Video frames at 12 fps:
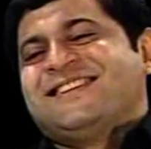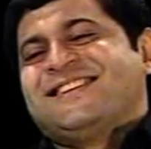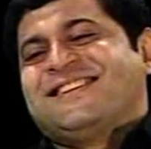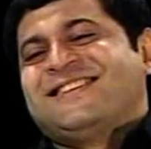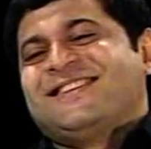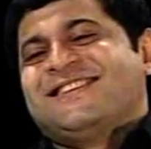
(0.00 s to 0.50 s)

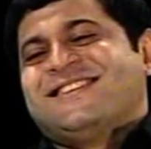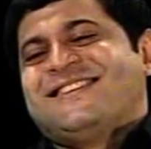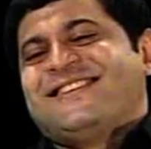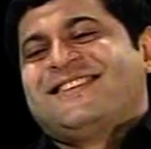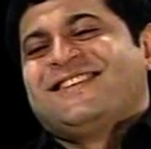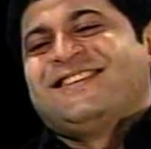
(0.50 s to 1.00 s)
Thank you. Thank
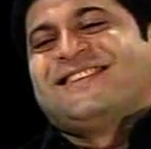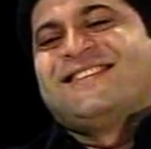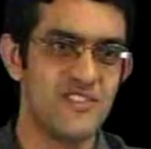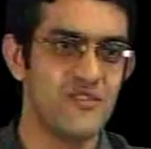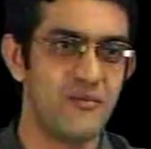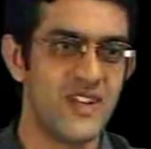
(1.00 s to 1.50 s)
you, Deepak.
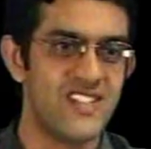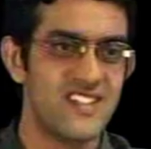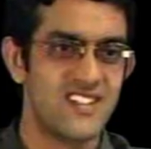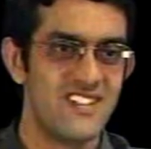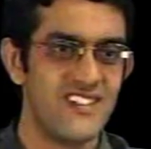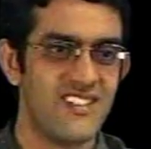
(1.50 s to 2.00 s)
Thank you so
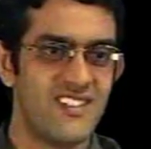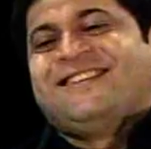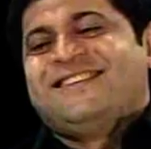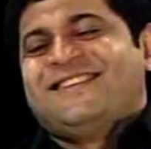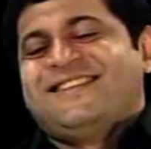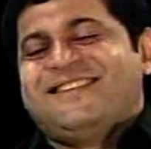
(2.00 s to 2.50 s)
much.
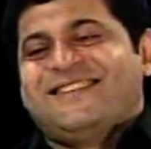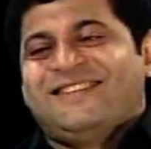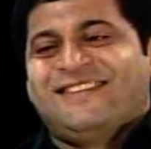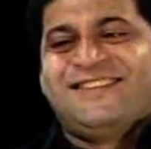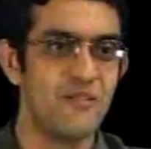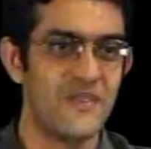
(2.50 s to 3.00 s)
Thank you for
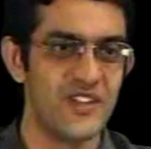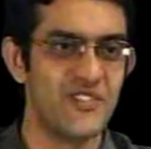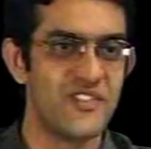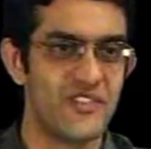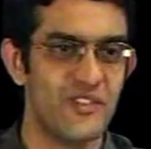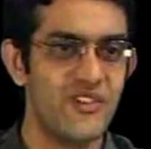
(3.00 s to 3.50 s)
inviting me
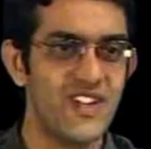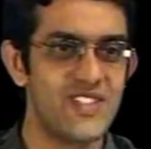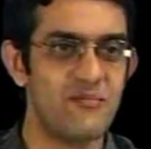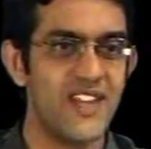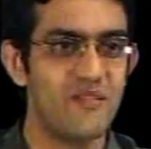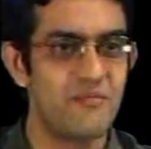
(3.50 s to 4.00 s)
to the show.
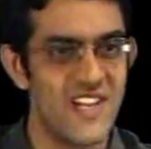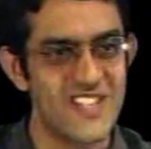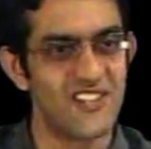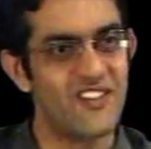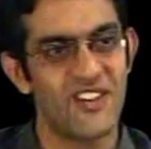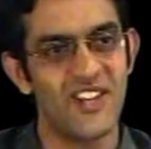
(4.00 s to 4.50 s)
It's been a
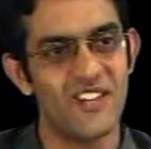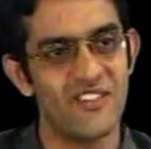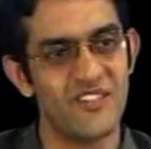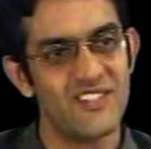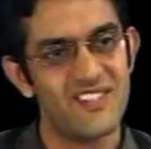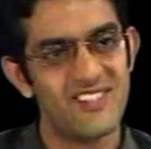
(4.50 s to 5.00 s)
pleasure talking to you.